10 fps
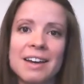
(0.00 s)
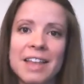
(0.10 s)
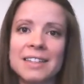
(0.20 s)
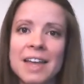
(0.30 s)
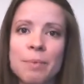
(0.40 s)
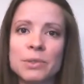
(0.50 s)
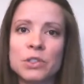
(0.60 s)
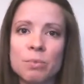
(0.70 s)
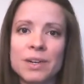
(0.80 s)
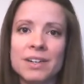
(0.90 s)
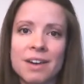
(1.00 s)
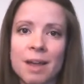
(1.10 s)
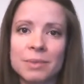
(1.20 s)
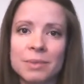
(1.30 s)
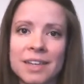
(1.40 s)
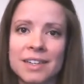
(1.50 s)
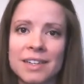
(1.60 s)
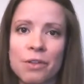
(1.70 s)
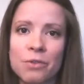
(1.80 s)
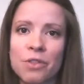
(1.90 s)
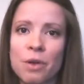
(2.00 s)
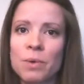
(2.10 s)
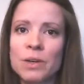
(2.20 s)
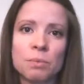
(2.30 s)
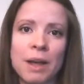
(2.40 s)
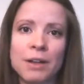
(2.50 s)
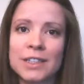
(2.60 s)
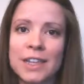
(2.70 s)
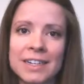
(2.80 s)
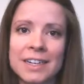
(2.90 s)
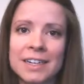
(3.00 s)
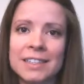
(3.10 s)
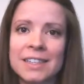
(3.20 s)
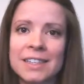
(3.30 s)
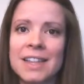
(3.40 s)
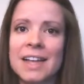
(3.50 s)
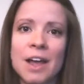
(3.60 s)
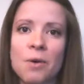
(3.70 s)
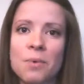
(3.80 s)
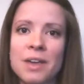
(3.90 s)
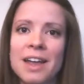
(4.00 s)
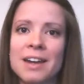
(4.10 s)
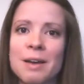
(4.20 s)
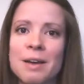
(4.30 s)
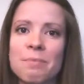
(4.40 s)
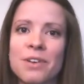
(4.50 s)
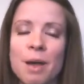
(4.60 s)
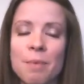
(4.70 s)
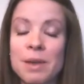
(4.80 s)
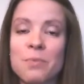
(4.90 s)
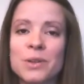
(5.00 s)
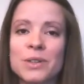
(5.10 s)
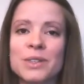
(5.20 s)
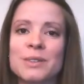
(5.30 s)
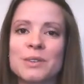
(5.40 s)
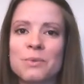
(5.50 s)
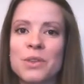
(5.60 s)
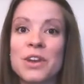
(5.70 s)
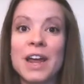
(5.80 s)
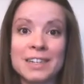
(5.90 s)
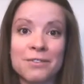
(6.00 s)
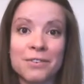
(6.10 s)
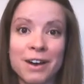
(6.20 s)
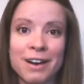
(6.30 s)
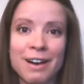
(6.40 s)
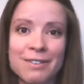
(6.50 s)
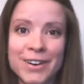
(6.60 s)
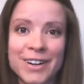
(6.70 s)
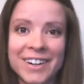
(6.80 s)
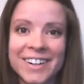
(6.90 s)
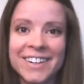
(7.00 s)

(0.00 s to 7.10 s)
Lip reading: that's happened so many times, hasn't it, Heather, that we just bounce ideas, and that's how we end up coming up with an idea for a cover.